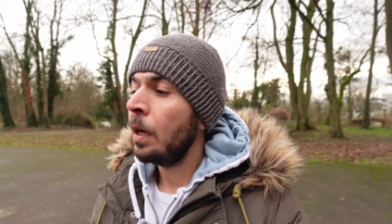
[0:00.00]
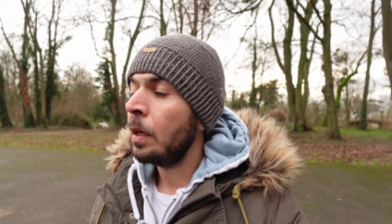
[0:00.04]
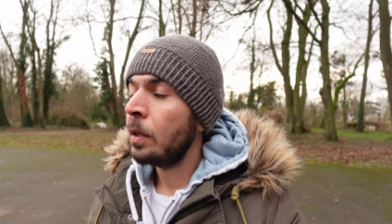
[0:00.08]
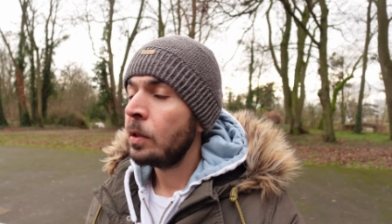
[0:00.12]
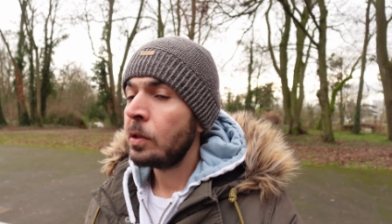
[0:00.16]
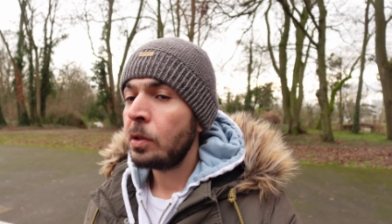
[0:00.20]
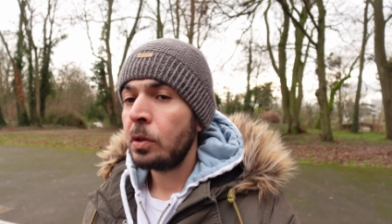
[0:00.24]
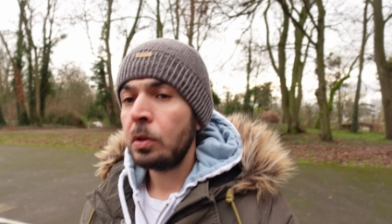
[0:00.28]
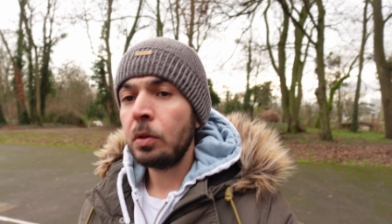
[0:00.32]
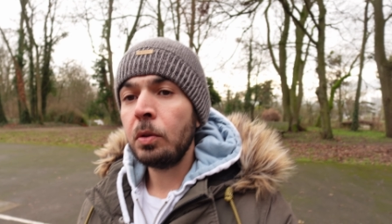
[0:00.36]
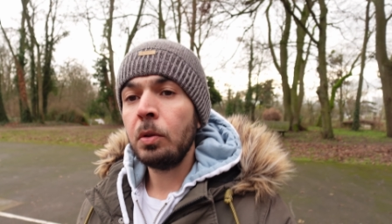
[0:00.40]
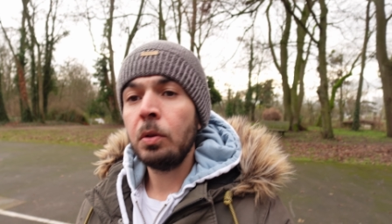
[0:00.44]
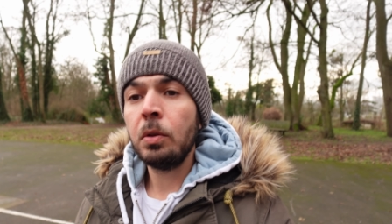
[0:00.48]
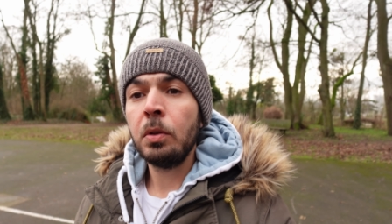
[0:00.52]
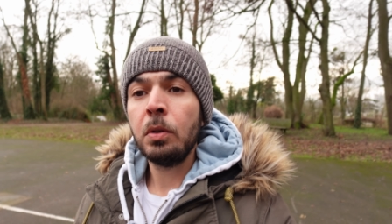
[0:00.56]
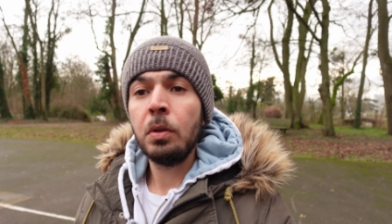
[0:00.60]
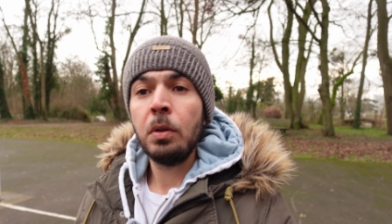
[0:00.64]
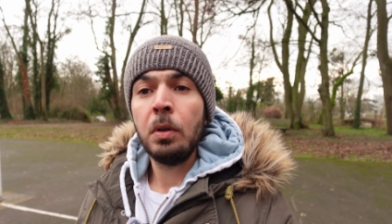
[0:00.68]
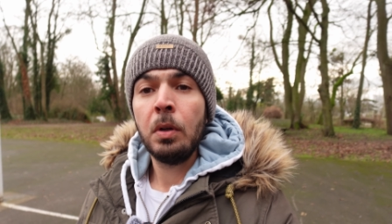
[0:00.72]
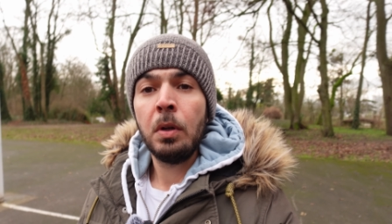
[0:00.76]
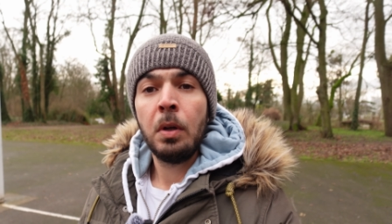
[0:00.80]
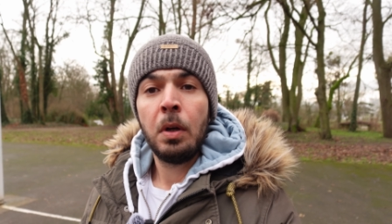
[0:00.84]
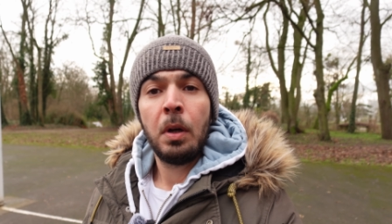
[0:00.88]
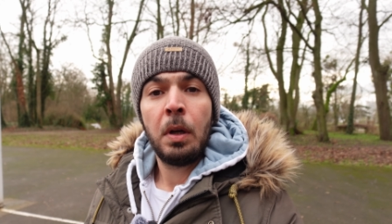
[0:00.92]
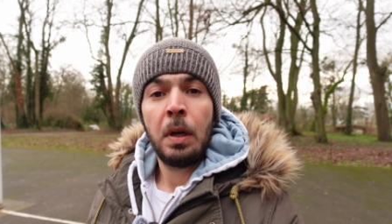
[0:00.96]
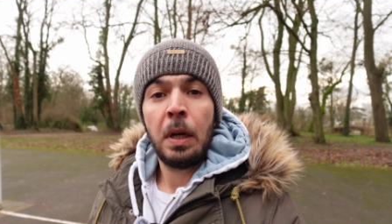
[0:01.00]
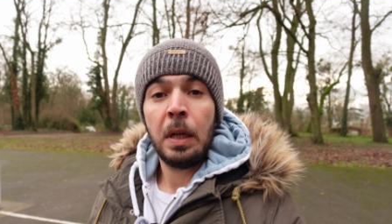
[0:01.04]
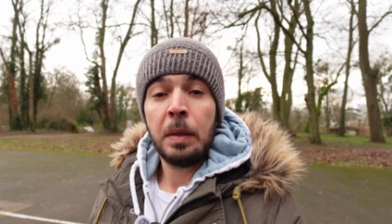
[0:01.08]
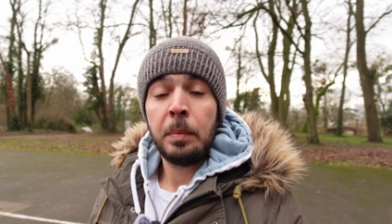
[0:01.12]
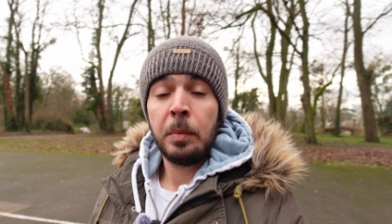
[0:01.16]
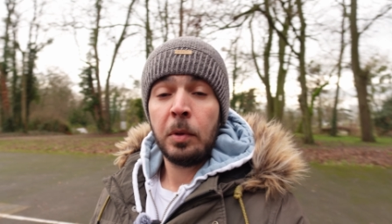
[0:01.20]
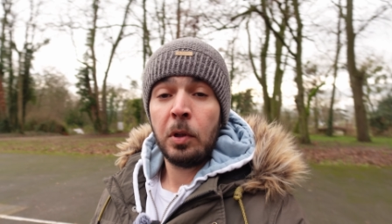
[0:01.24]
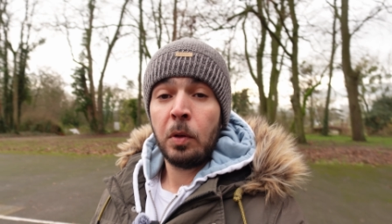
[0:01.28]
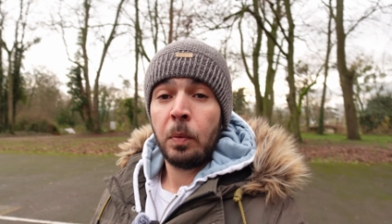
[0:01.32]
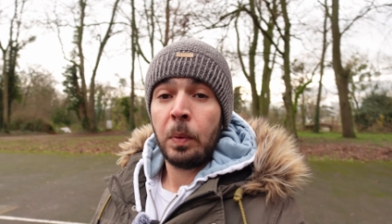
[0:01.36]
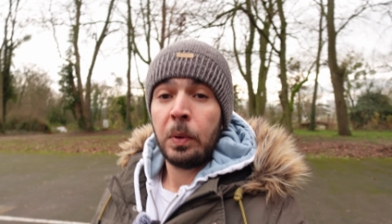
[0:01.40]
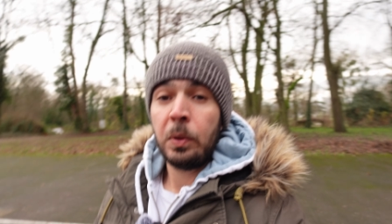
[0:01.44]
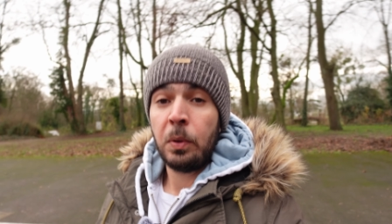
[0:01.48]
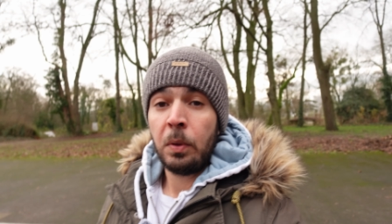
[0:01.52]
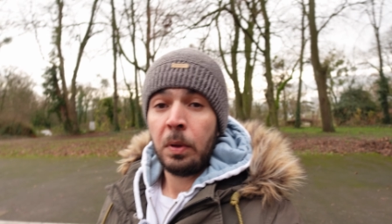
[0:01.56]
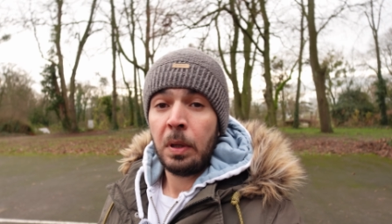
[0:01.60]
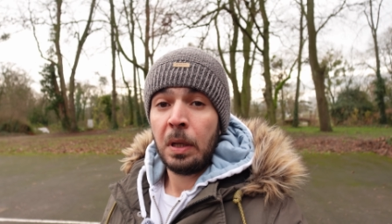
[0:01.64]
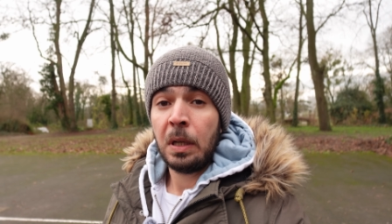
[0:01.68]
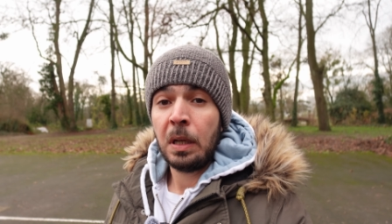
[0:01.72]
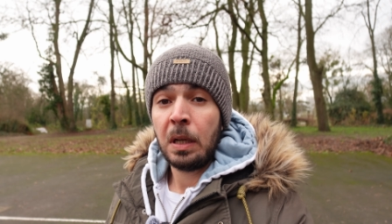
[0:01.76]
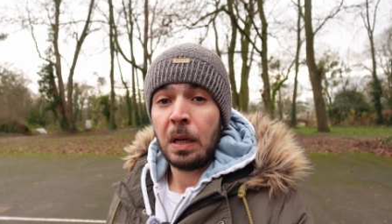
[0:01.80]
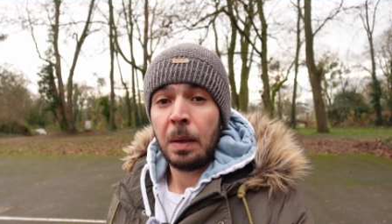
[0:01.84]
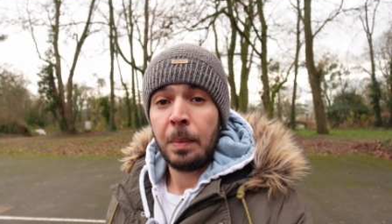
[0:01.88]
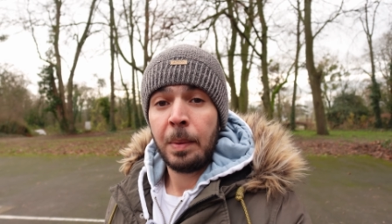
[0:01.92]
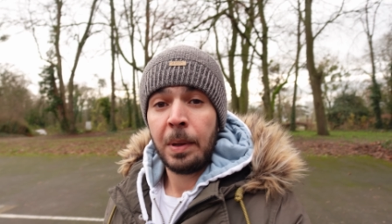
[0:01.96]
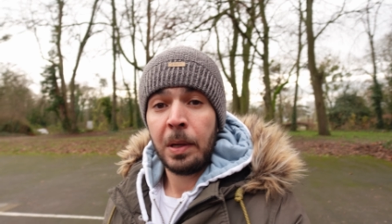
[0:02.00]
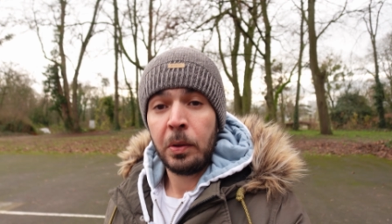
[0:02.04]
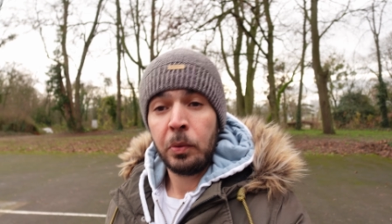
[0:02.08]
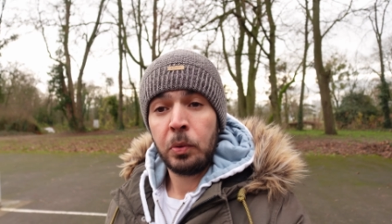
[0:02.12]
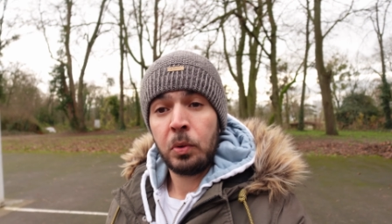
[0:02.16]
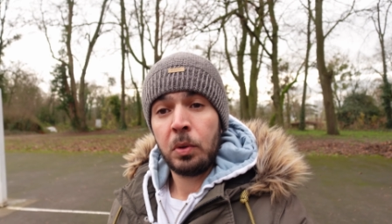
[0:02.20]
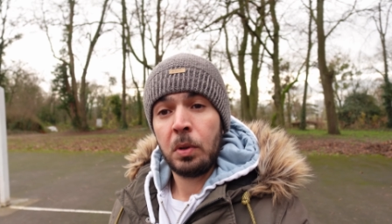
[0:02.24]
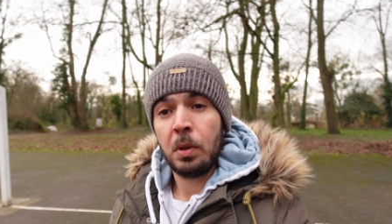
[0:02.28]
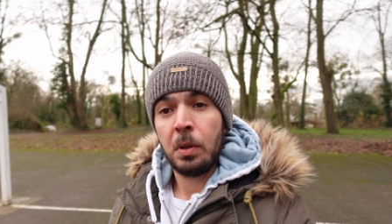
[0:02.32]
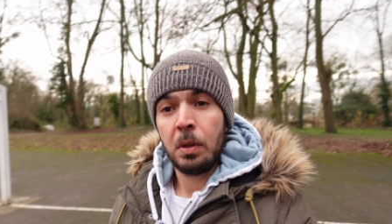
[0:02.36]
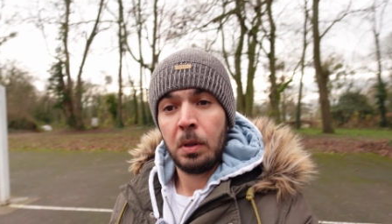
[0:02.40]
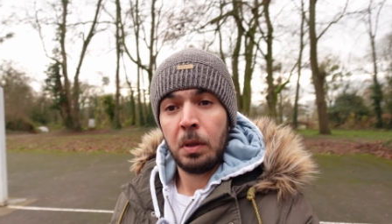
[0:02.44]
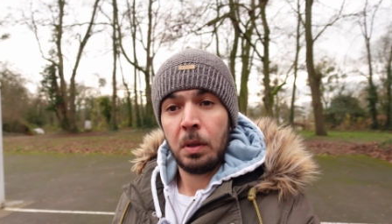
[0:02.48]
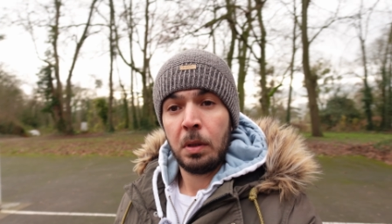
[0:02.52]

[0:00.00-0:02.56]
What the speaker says: So let me know what you think about